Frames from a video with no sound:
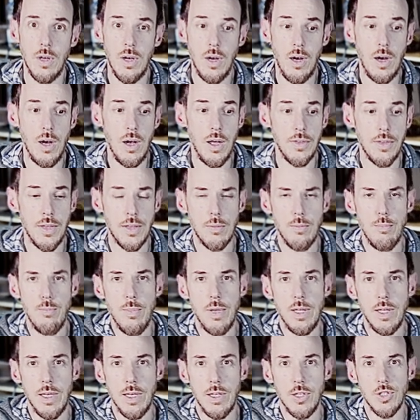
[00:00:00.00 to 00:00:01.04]
that
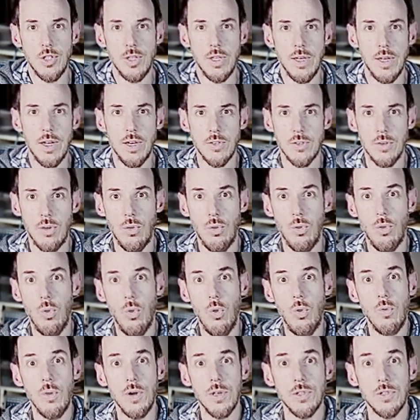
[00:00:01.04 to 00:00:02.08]
many engineers are
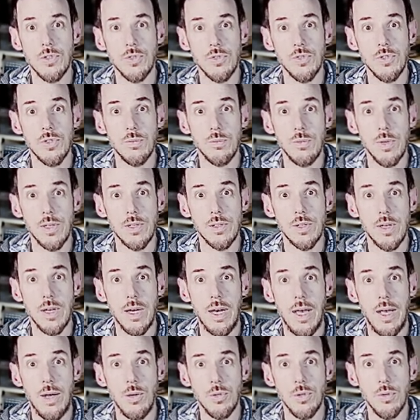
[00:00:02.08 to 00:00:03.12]
always just mixing
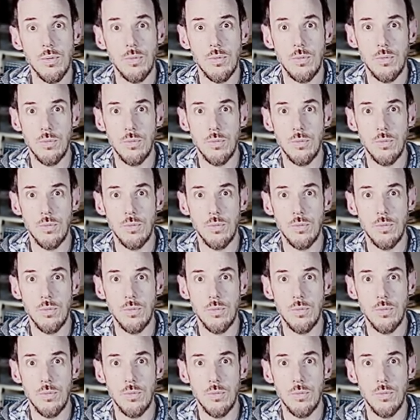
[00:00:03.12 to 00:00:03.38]
loud.